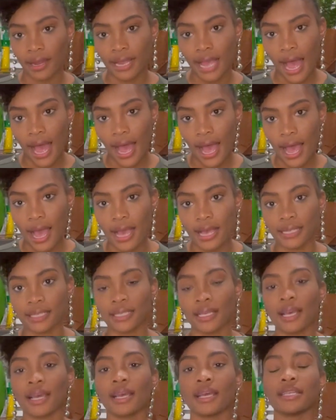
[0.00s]
guys,
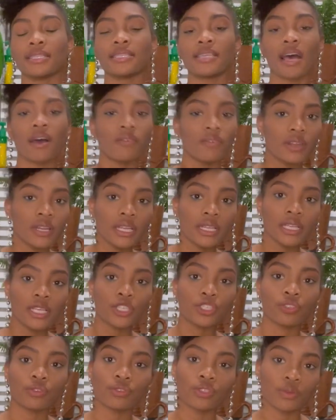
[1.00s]
definitely
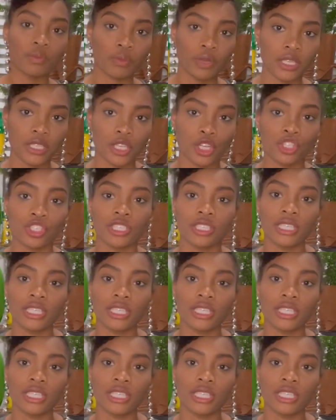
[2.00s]
do some research.